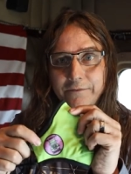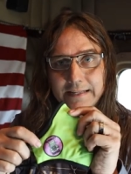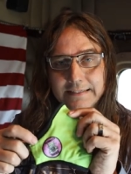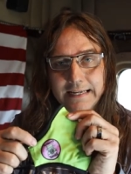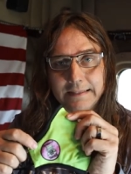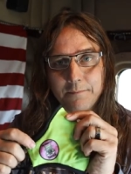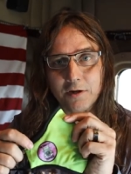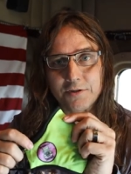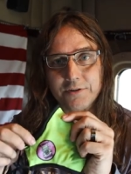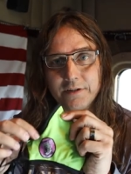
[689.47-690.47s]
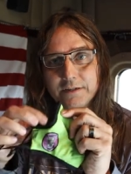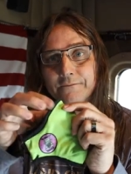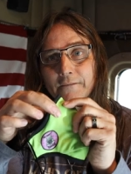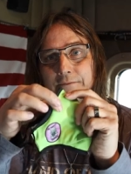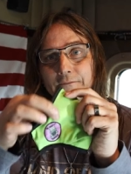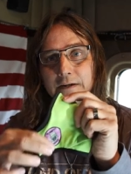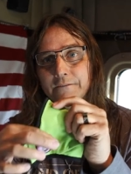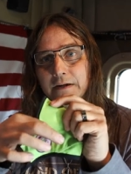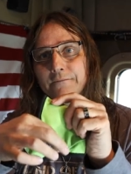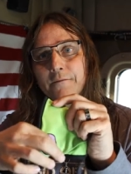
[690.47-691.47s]
fit inside the margin
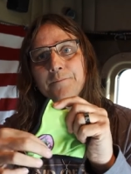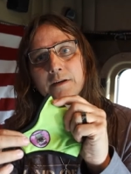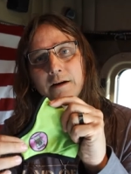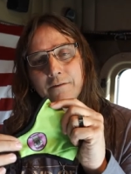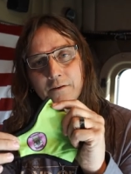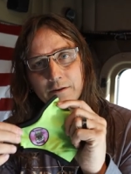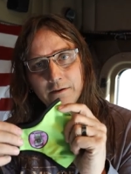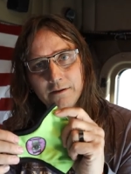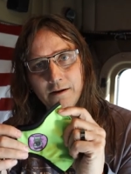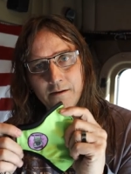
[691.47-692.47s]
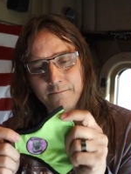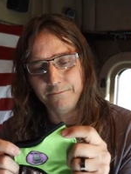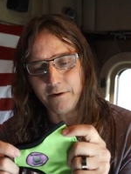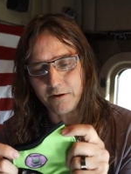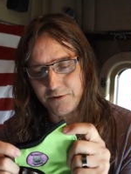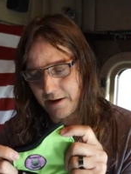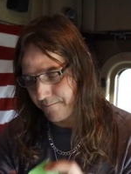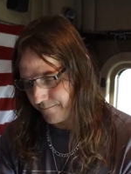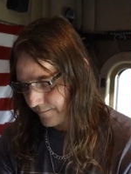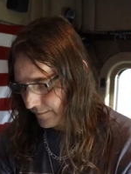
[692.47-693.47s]
of on the um, Photoshop.